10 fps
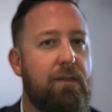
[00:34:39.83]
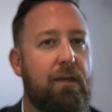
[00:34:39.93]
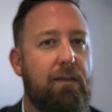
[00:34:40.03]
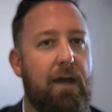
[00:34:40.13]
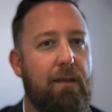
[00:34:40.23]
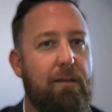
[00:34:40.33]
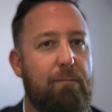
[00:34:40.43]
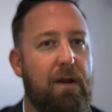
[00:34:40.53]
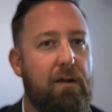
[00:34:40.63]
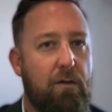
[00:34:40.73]
I think that
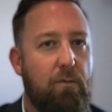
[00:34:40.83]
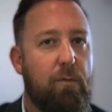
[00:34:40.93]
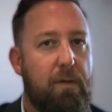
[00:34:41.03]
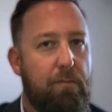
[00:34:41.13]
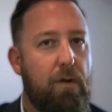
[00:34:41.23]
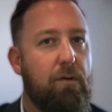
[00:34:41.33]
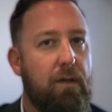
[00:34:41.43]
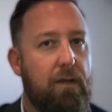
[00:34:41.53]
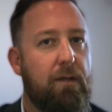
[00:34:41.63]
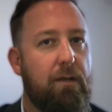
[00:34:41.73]
barrier will be
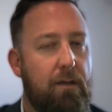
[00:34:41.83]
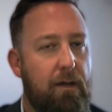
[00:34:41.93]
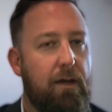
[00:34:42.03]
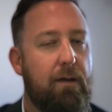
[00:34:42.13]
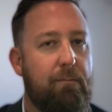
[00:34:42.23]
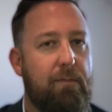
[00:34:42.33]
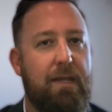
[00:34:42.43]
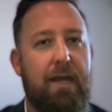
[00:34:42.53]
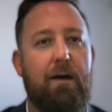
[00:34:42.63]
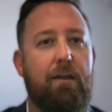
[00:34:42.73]
broken
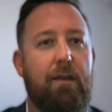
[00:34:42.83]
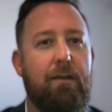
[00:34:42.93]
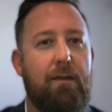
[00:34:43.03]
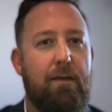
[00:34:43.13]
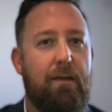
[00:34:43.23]
down, and